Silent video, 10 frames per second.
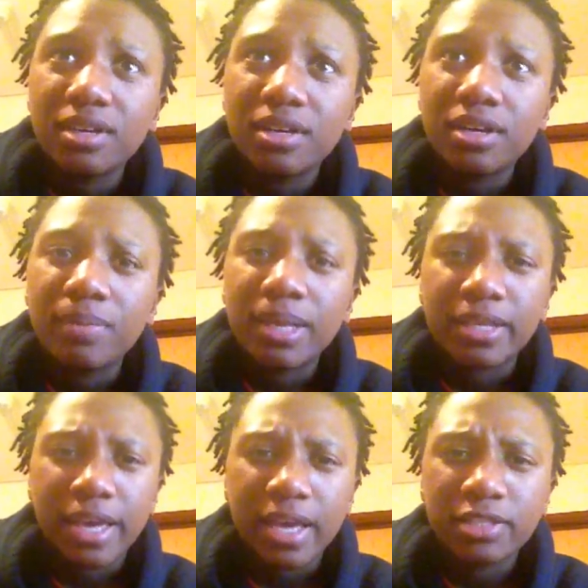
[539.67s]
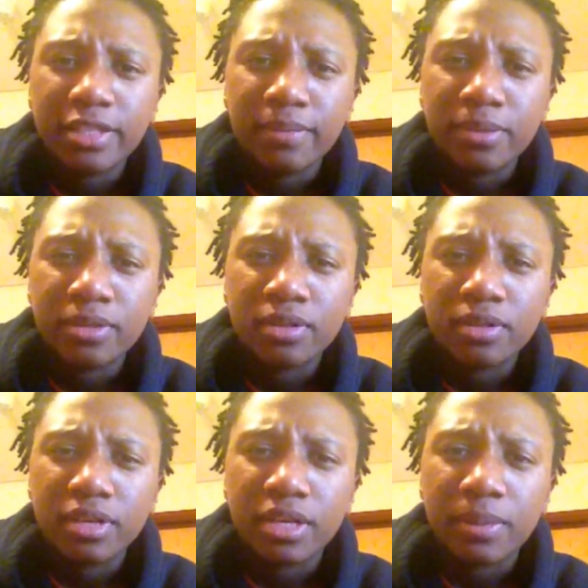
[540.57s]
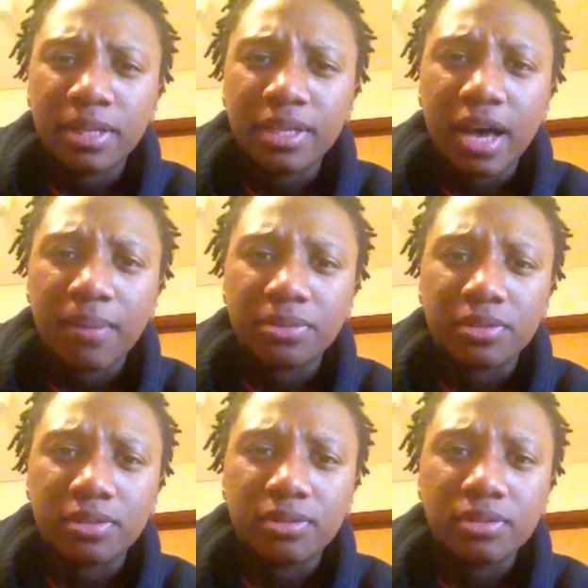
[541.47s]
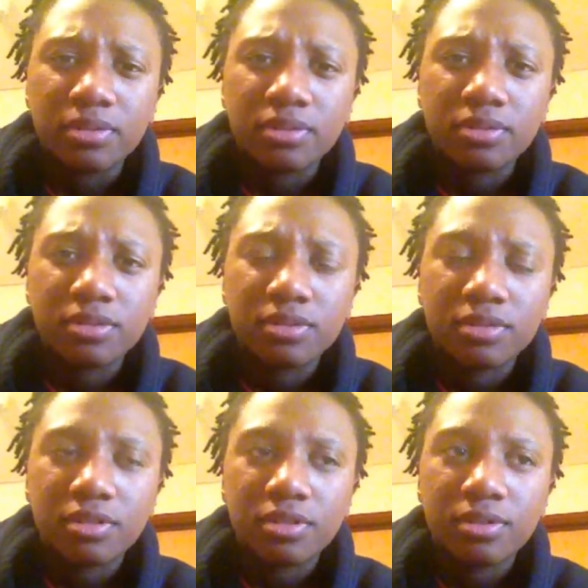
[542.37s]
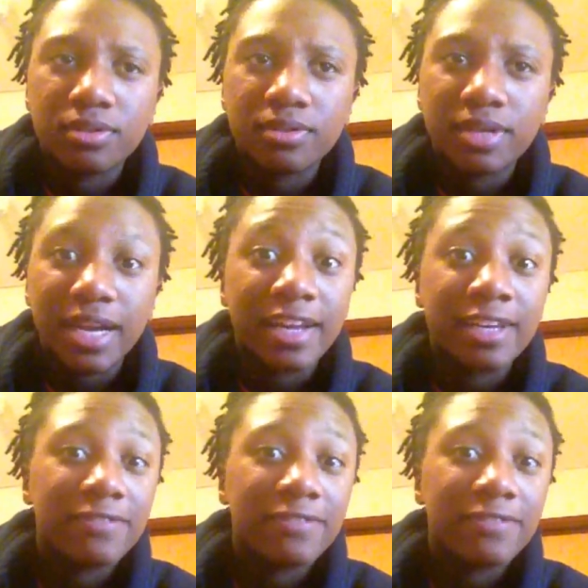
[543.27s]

uh, about the gas chamber and about the obstacle course. So I got a